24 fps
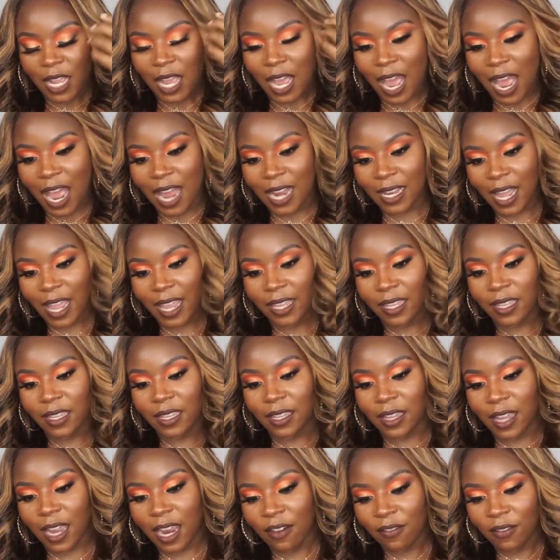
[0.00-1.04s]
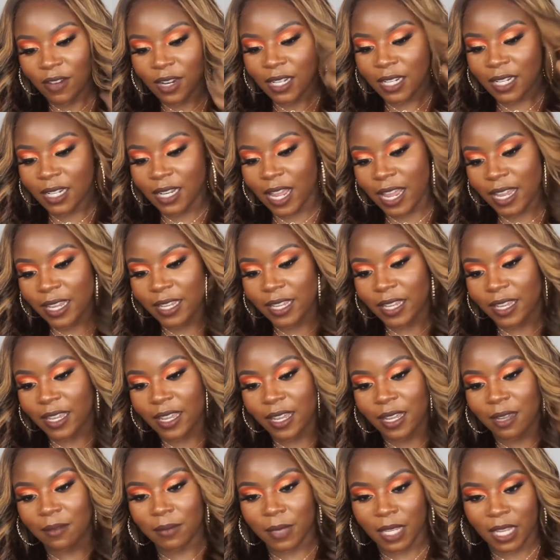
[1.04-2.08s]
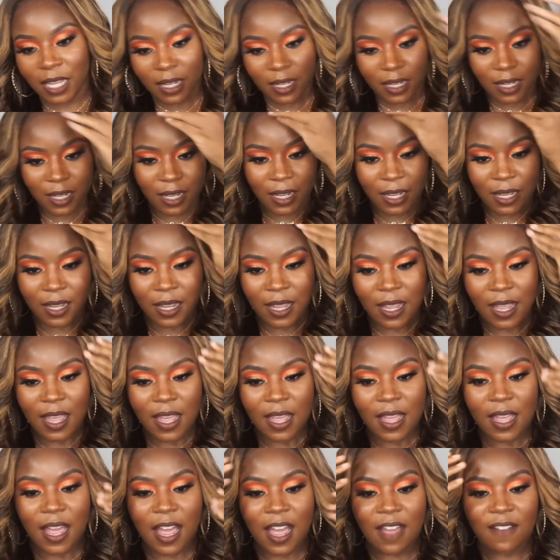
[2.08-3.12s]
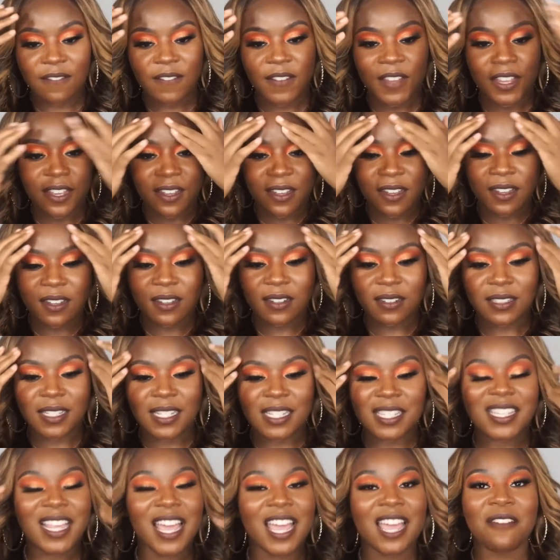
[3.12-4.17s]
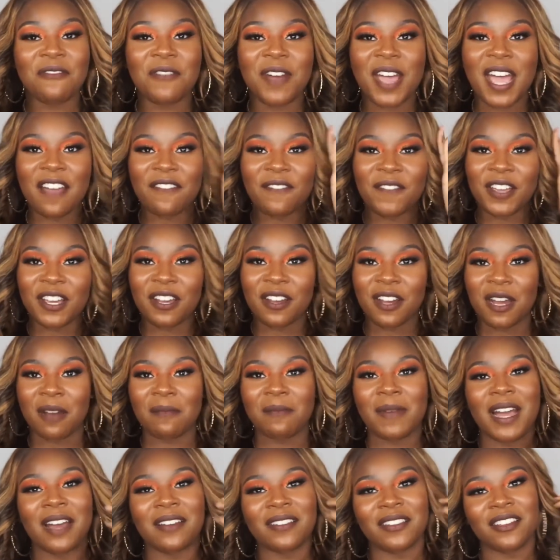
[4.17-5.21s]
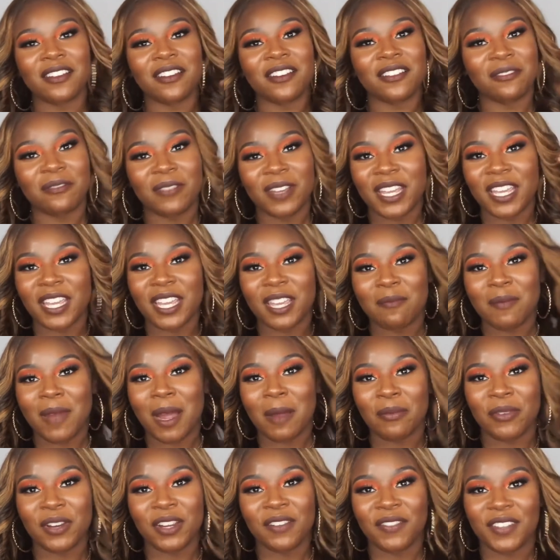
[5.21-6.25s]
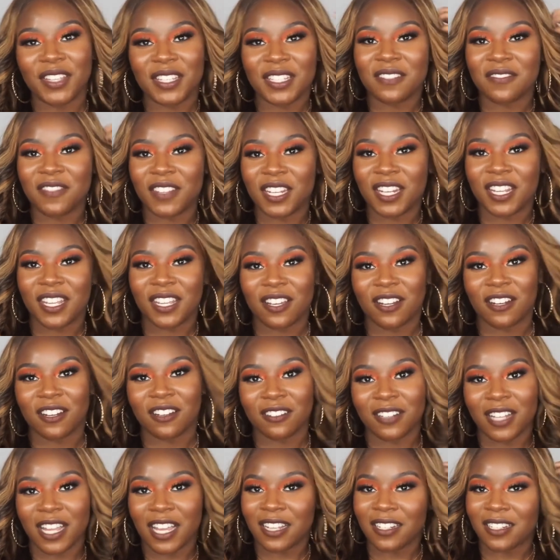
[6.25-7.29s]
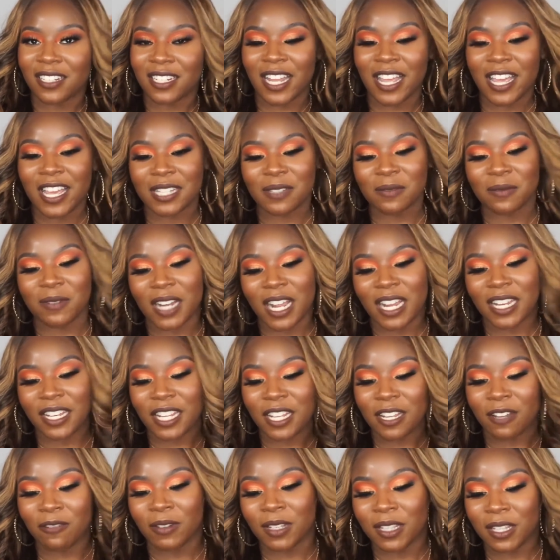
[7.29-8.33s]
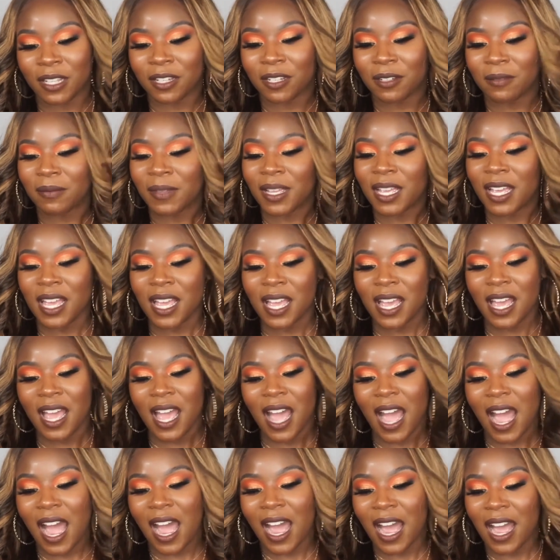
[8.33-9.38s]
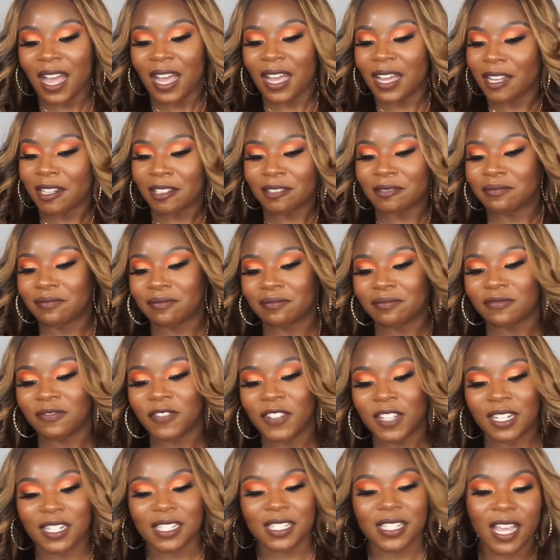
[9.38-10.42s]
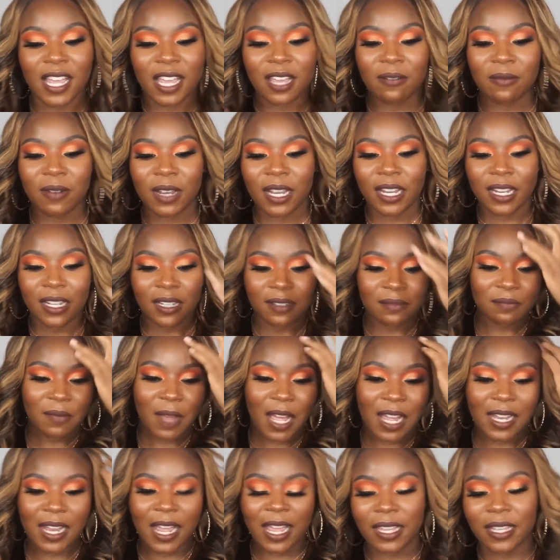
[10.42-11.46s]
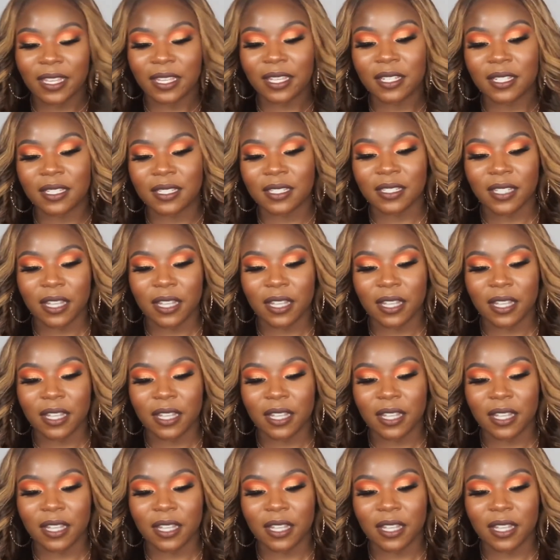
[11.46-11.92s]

I like it. I really like it. I'm in it. I feel the same way I felt about the other wig in my previous video. Like the last one I did with them, I feel the same way. I like it.